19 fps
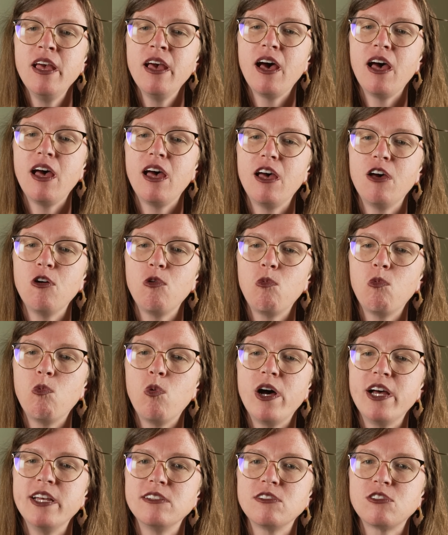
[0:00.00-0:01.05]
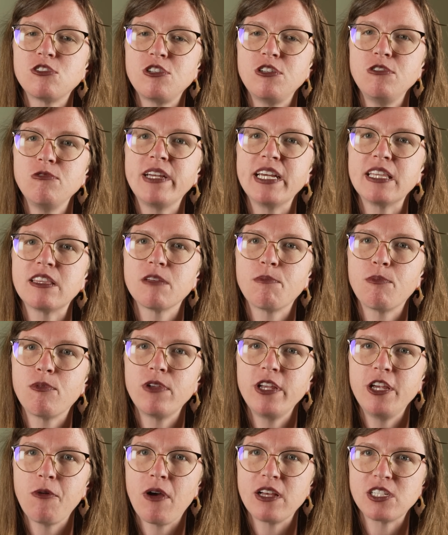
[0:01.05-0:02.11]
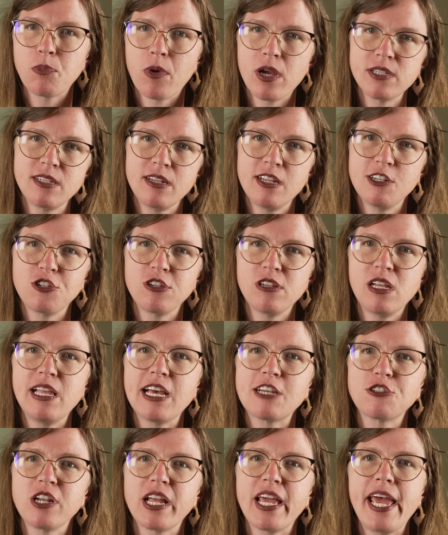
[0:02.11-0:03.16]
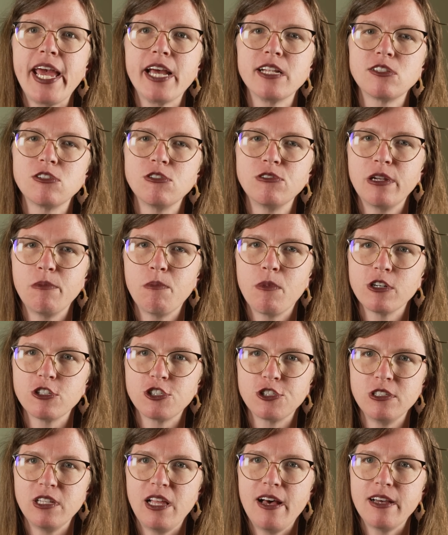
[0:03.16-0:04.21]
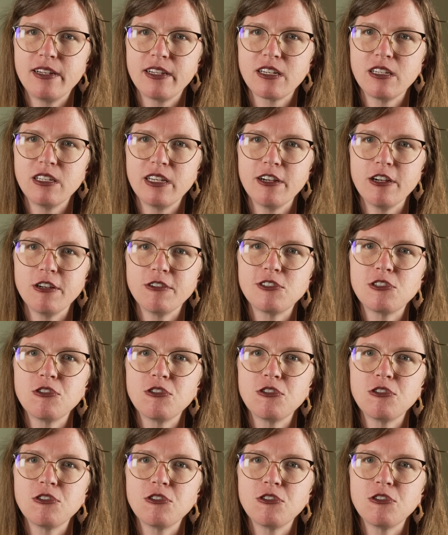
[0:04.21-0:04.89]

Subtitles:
was to get the U.S. presidential election canceled and martial law declared.